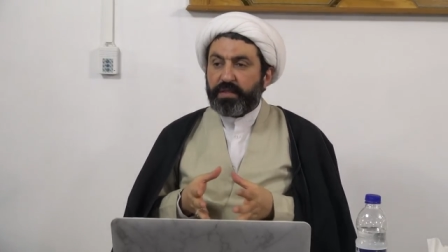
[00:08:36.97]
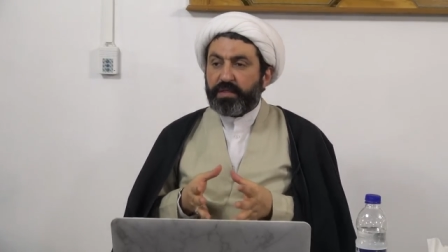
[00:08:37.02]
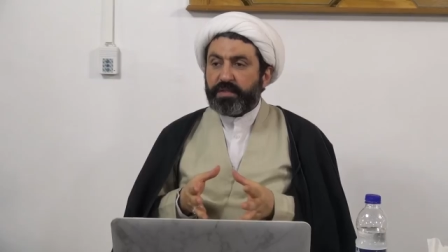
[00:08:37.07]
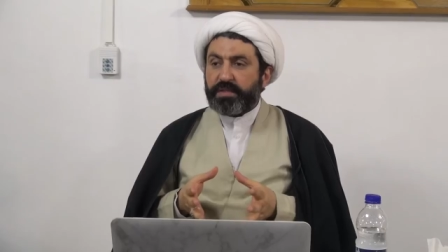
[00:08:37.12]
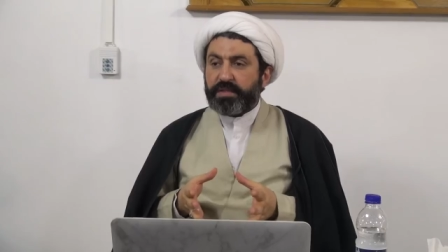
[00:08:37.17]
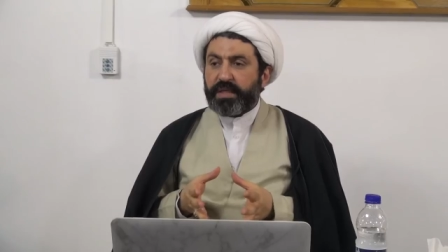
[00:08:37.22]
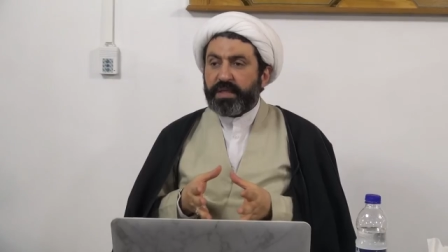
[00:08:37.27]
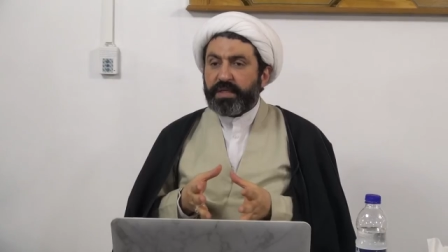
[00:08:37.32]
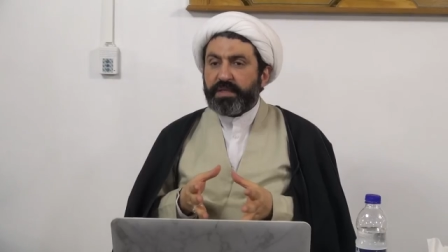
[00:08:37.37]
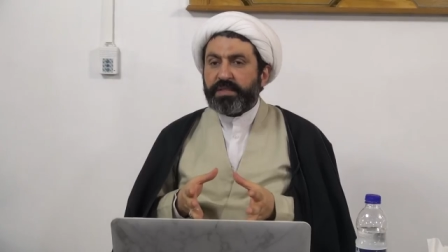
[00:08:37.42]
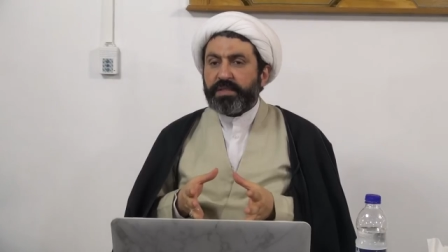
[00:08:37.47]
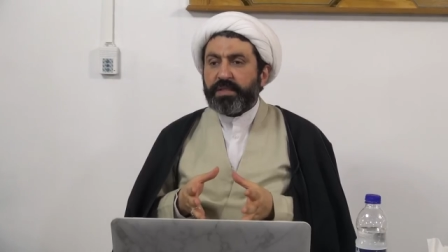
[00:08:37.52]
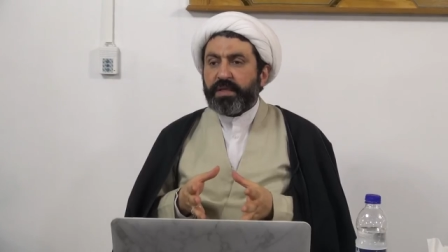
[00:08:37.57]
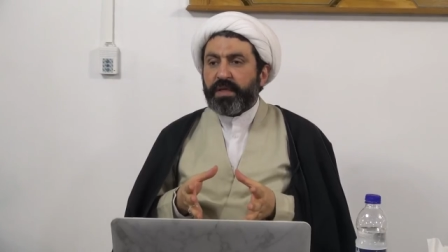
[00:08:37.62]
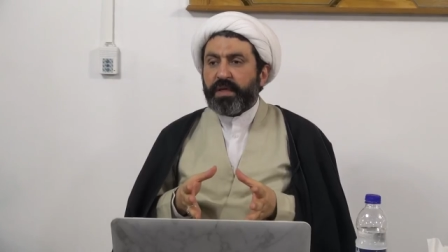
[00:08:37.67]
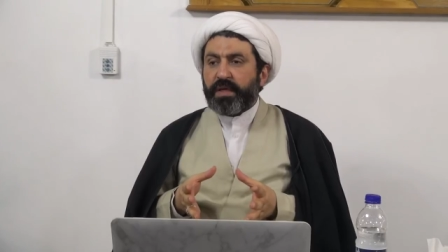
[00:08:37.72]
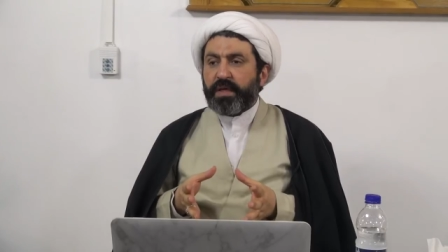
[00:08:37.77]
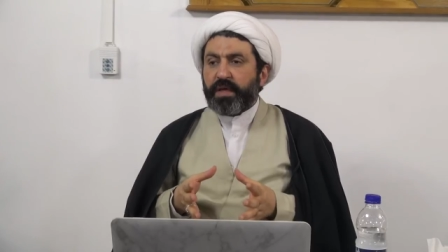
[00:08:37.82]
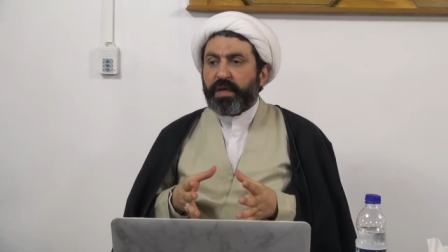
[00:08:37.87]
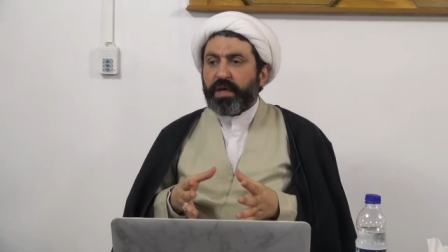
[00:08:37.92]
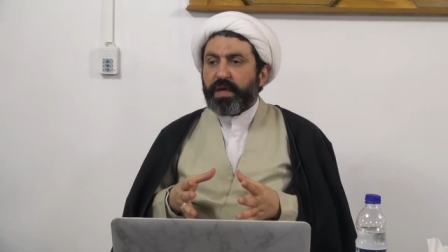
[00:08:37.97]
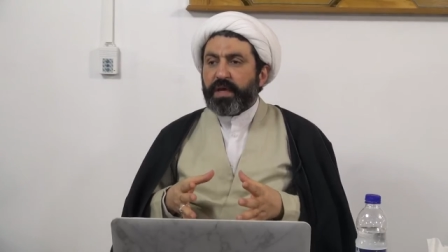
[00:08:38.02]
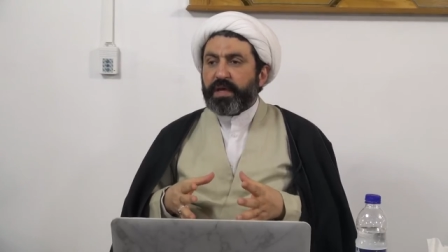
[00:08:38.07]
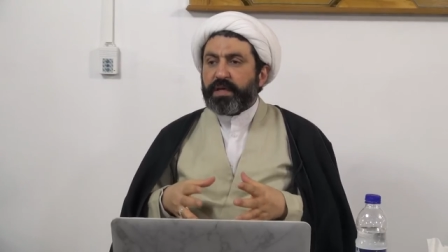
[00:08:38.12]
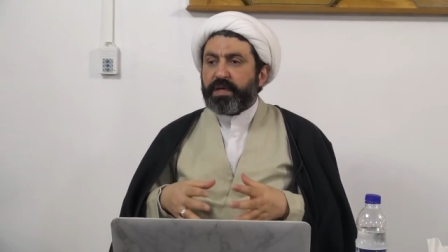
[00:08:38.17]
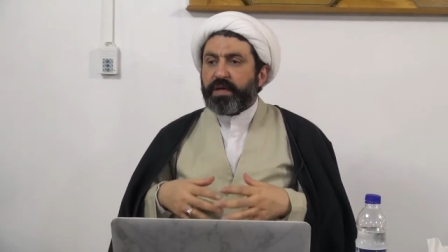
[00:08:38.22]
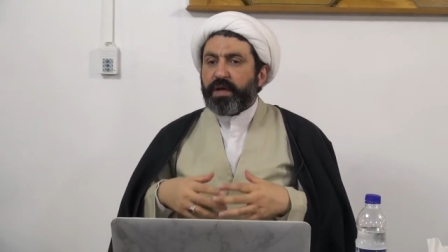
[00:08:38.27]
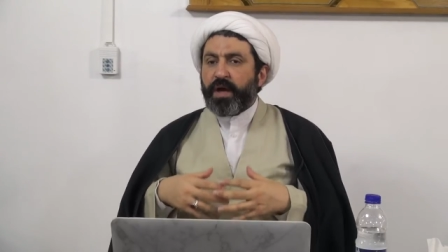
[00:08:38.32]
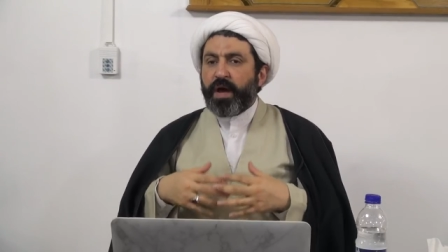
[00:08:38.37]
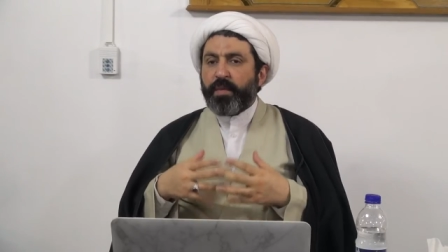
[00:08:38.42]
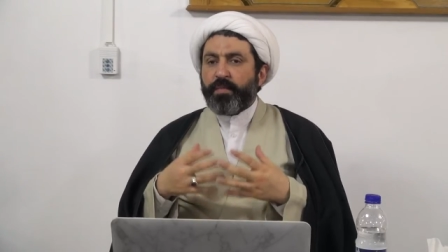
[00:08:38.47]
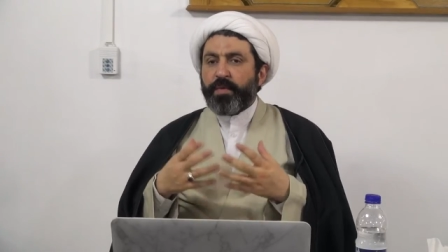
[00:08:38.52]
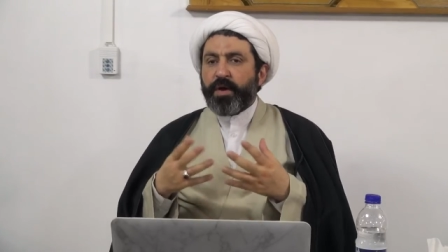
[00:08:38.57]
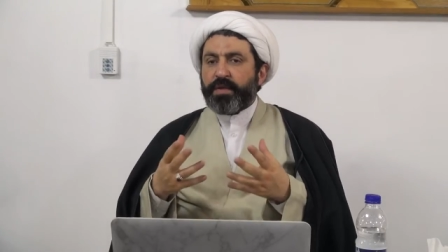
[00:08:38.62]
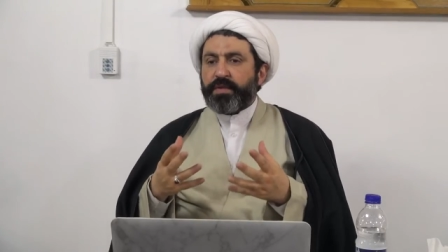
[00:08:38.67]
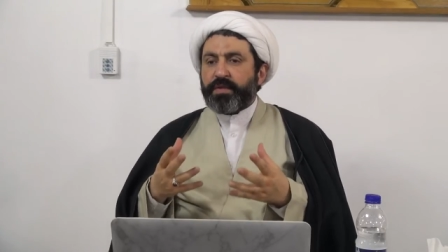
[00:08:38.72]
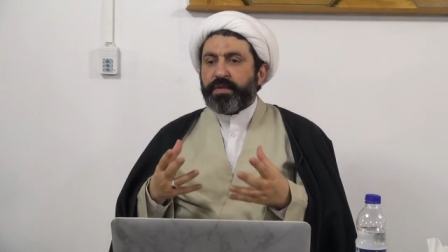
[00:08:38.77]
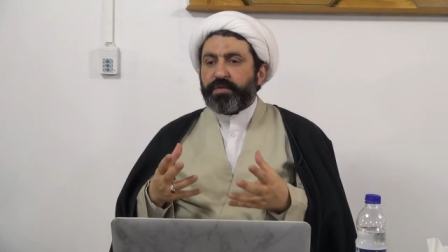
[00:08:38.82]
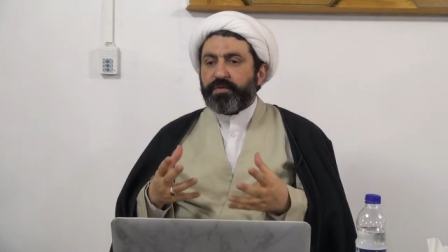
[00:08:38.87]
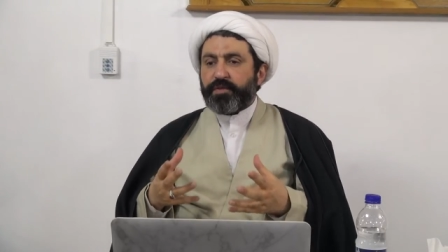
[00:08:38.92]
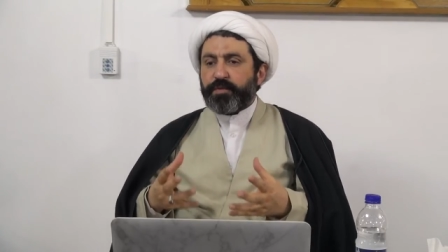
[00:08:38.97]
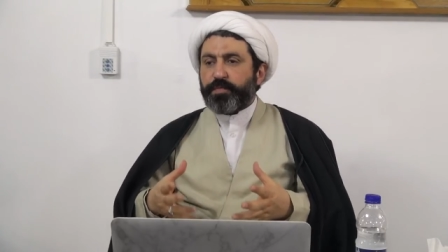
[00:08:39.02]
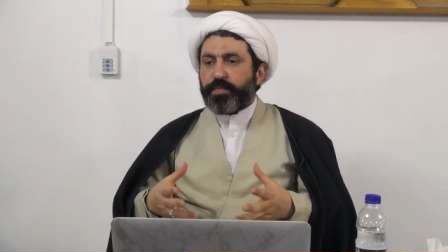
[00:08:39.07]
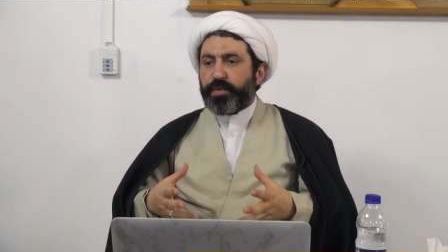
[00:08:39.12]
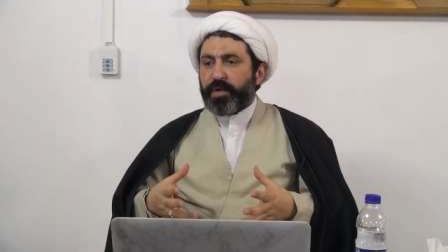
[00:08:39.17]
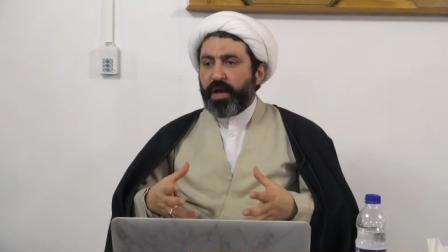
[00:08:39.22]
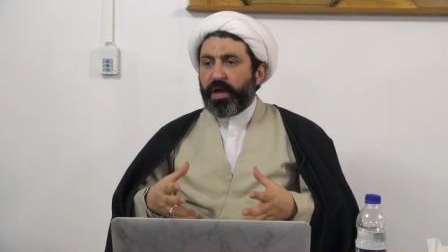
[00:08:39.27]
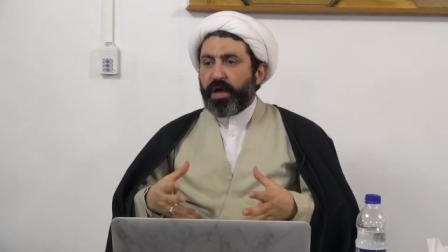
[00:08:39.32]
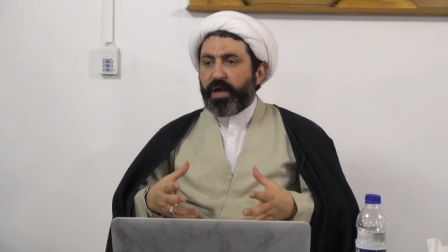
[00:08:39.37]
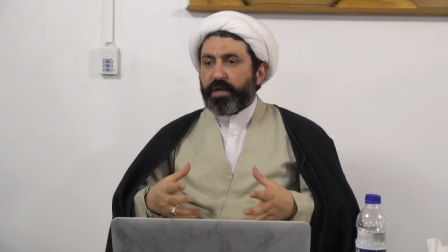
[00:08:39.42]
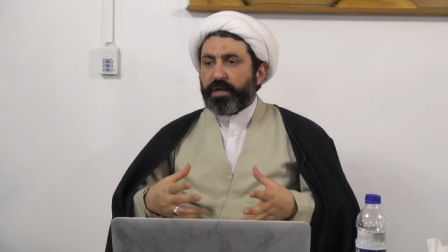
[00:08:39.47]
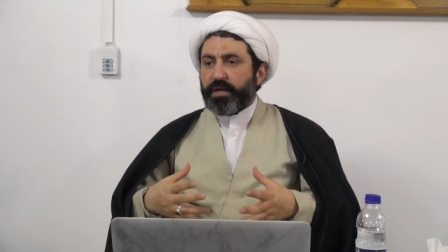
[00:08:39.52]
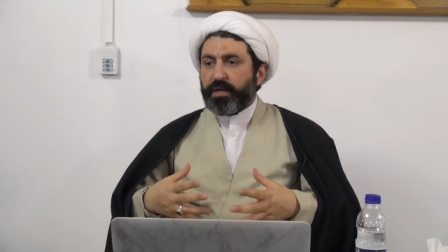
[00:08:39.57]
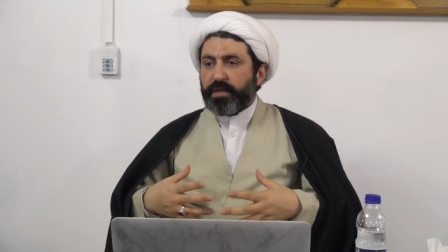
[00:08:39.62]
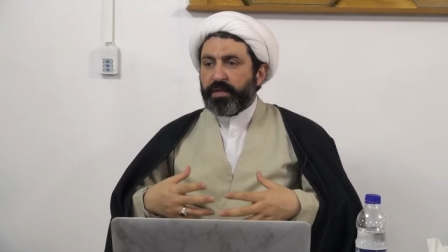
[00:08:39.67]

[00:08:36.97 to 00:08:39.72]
sense a common reply